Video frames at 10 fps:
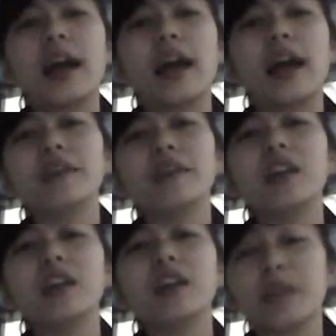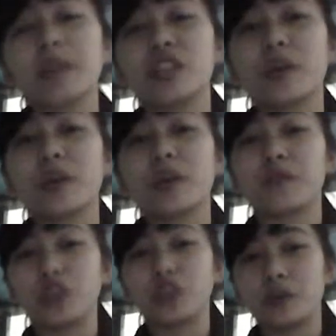a lot of easy question for
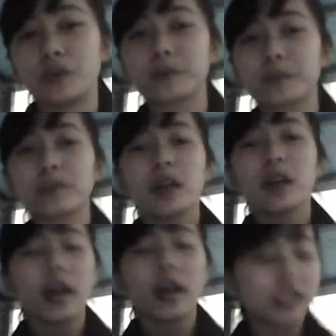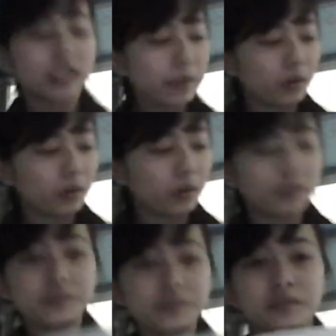you. Example,
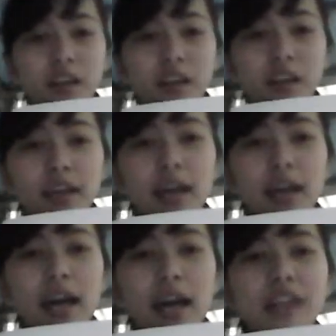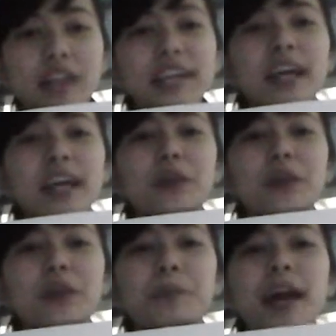did Karen
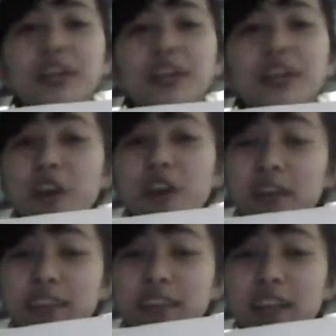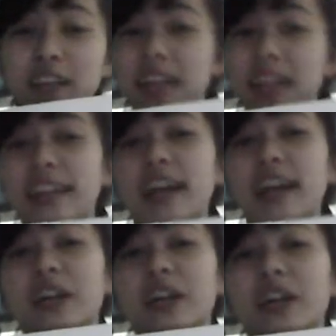buy a new dog? Did Karen
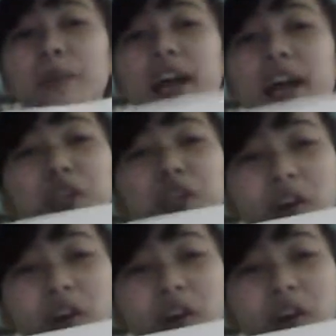buy a new dog?